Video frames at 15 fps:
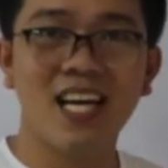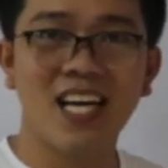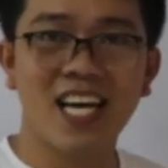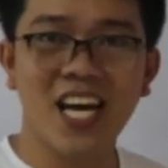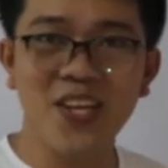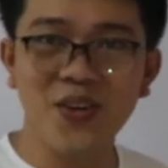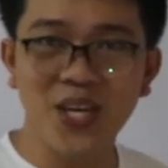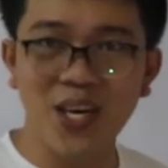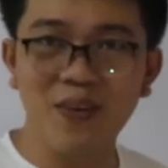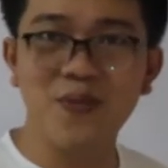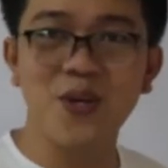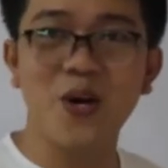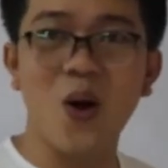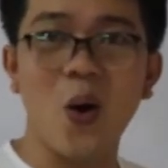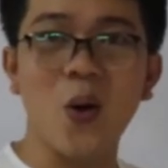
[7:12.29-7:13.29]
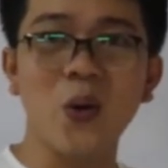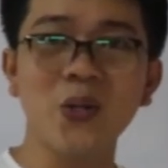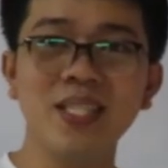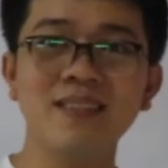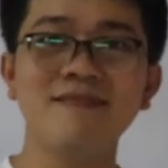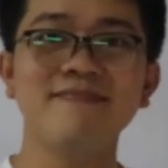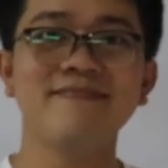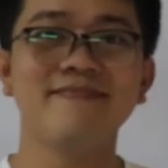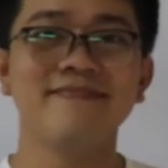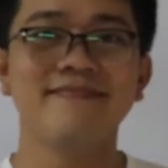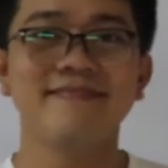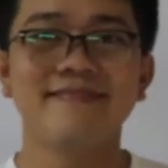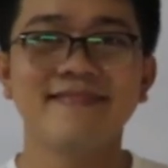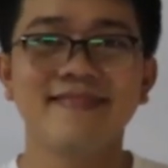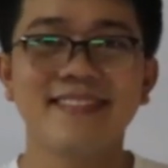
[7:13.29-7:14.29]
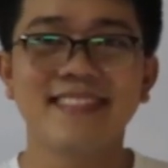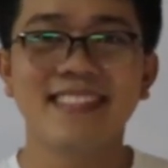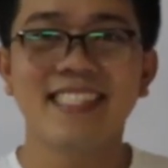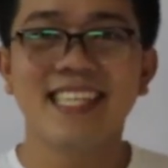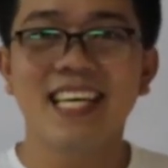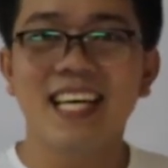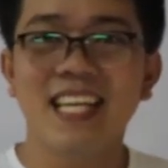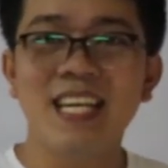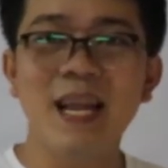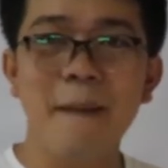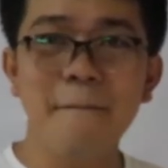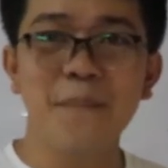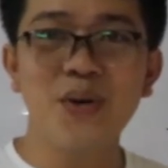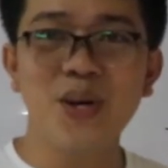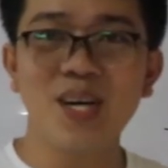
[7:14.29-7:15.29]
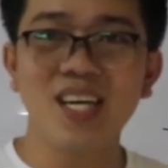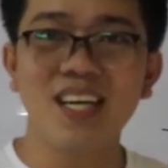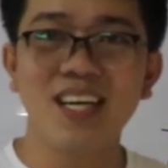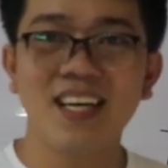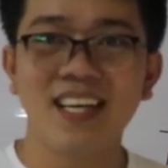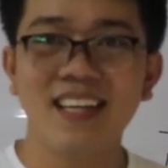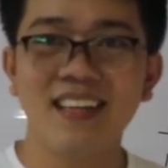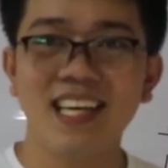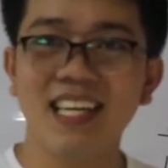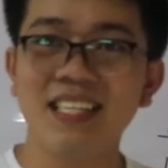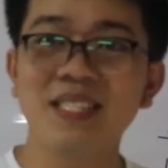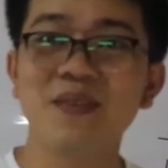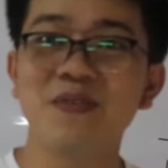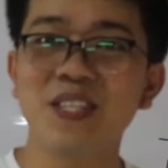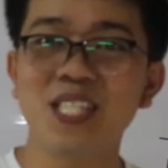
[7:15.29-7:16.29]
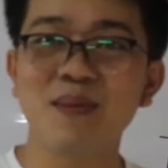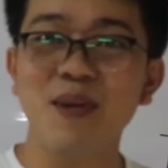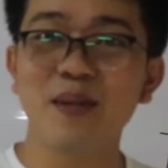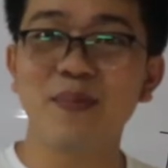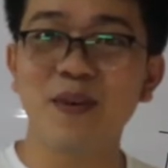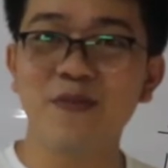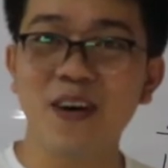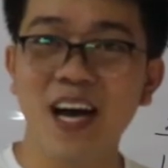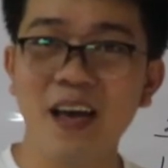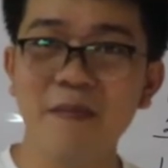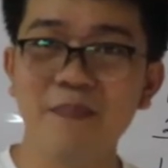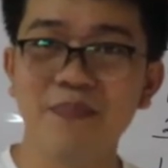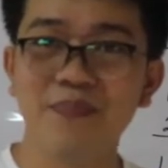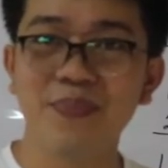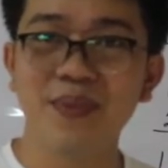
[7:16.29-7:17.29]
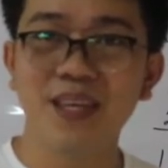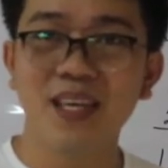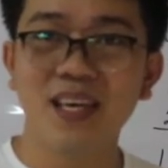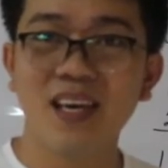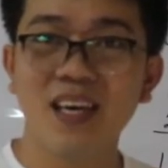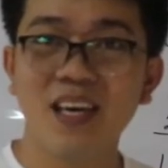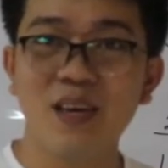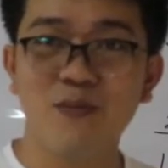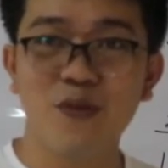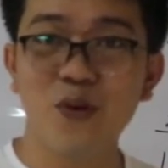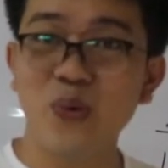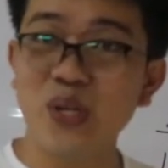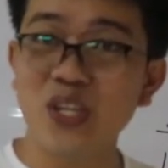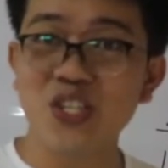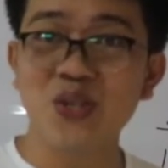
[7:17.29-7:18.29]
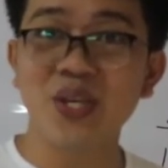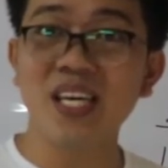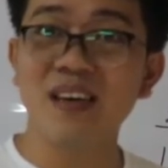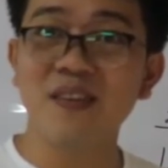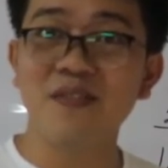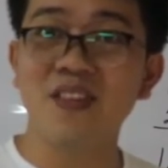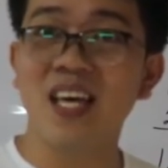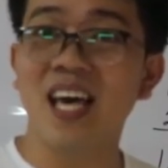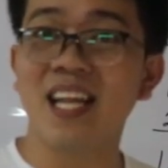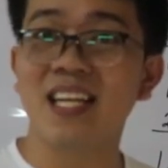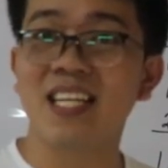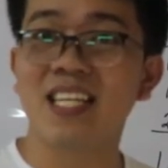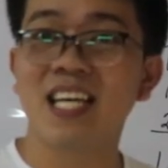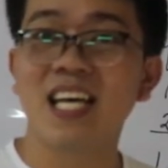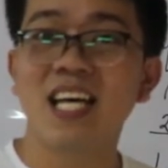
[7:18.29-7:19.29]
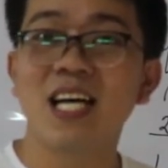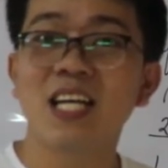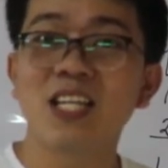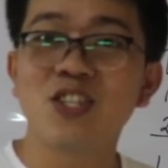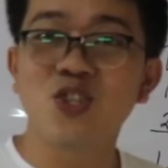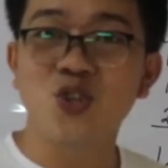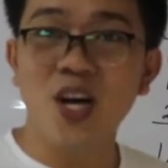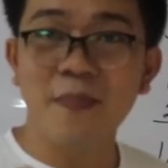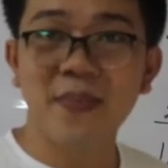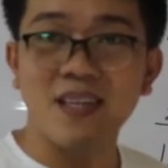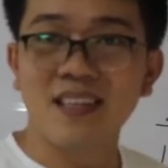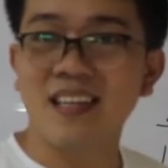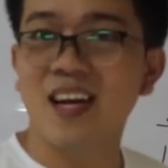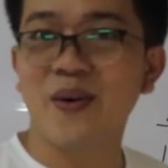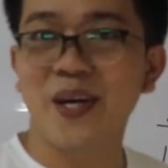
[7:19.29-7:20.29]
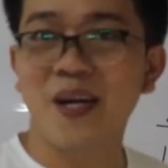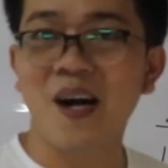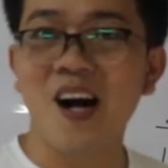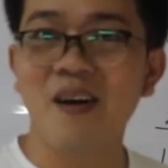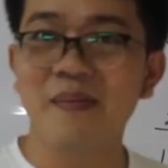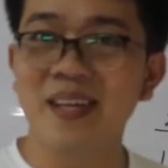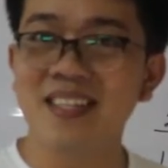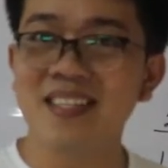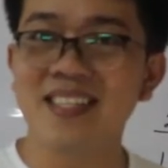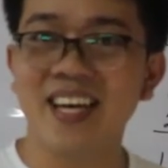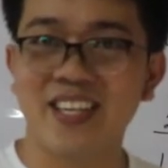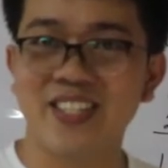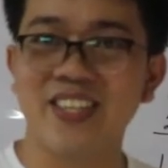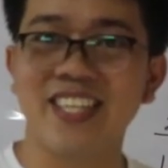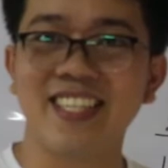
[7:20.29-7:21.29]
Can you give your own number that is divisible by 5? If you wish to give, then drop it in our comment section.